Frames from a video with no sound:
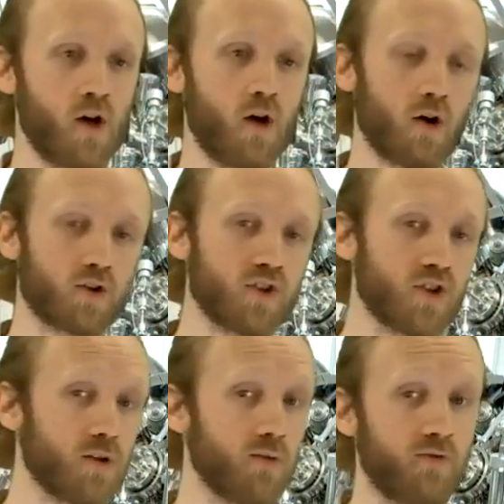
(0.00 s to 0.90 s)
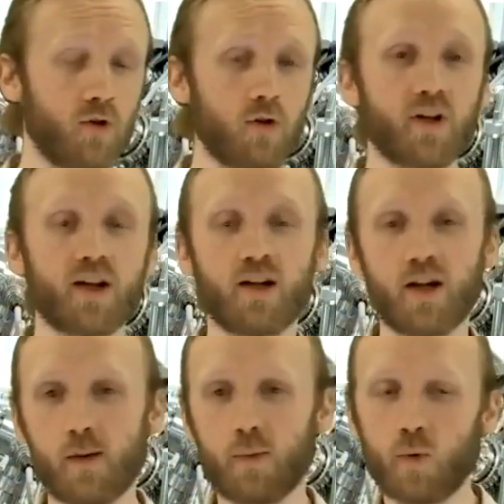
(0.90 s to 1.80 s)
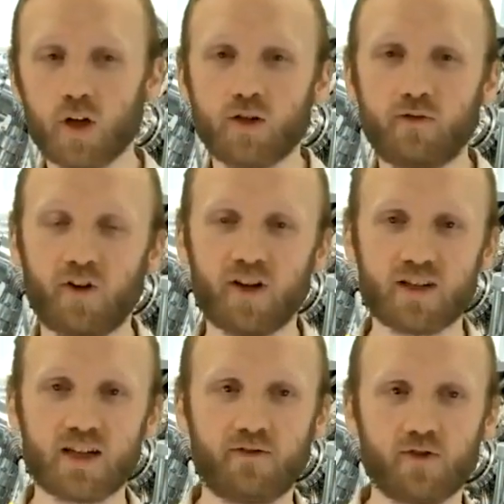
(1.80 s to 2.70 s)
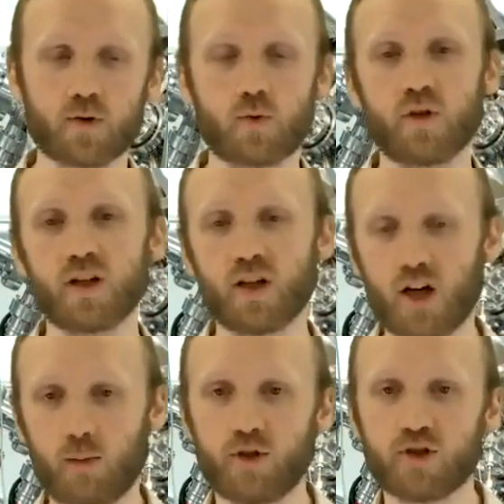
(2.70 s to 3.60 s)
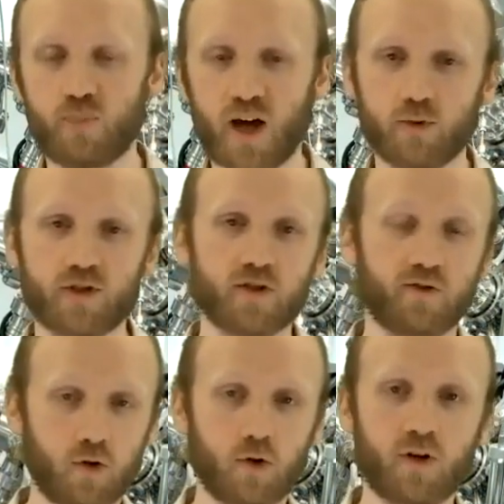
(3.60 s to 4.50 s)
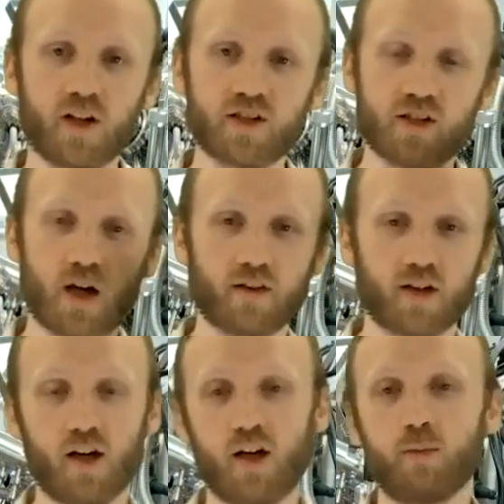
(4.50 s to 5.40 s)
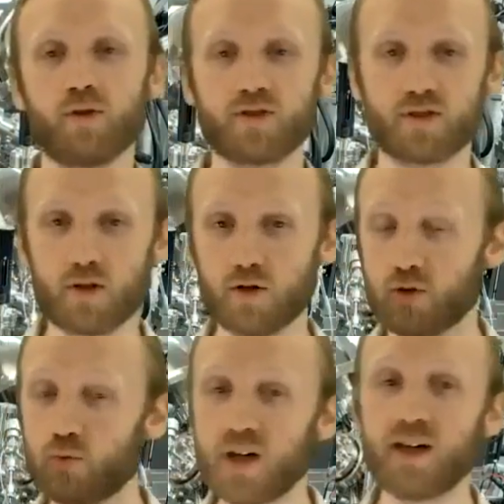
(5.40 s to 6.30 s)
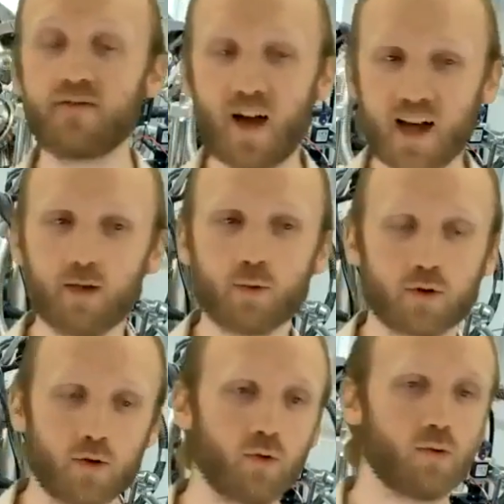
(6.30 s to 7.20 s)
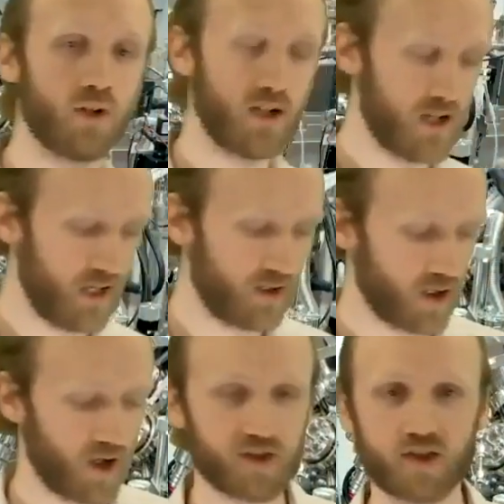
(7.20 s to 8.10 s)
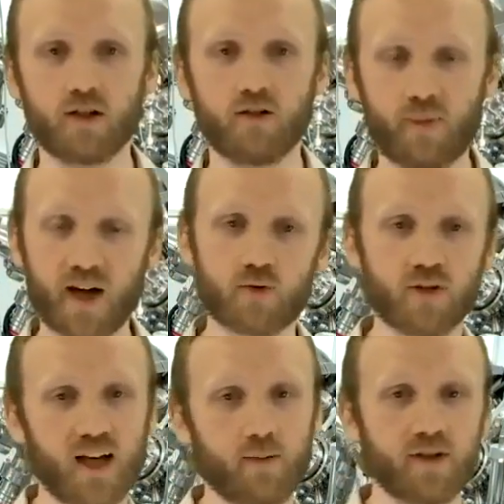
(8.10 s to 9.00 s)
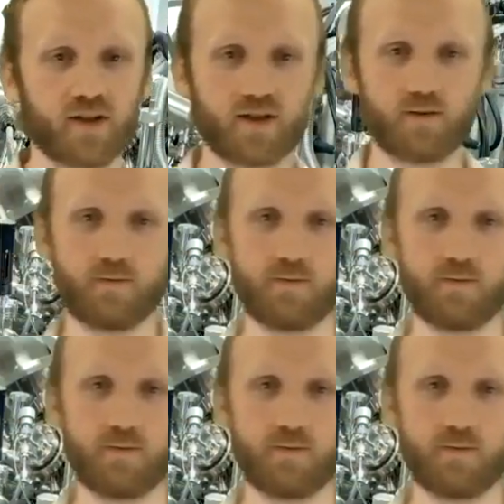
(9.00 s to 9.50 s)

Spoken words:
oxygen and fluorine, but we can find the difference between carbons bound to fluorines and other carbons. So it's a really valuable tool in the arsenal of battery chemists.